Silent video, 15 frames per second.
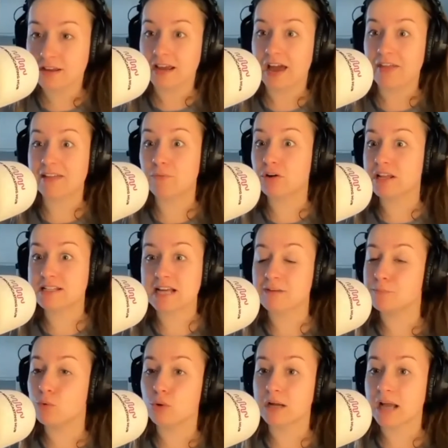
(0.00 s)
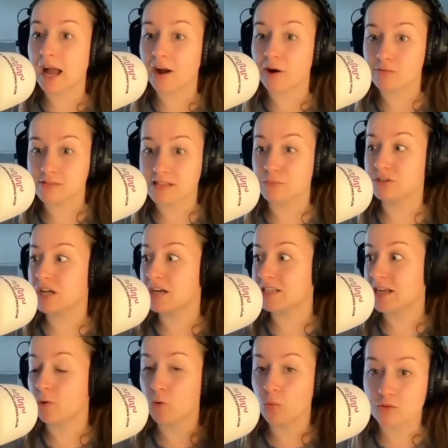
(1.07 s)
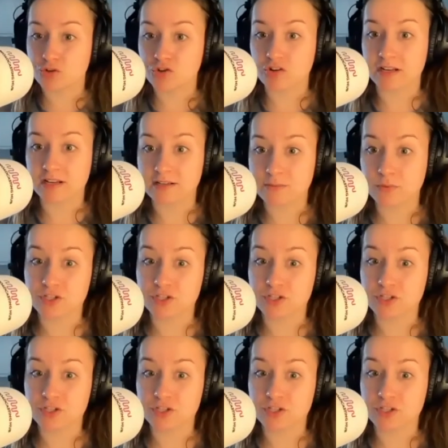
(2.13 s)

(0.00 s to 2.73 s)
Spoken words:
and they wanted to have more cows, they would cut down all the trees,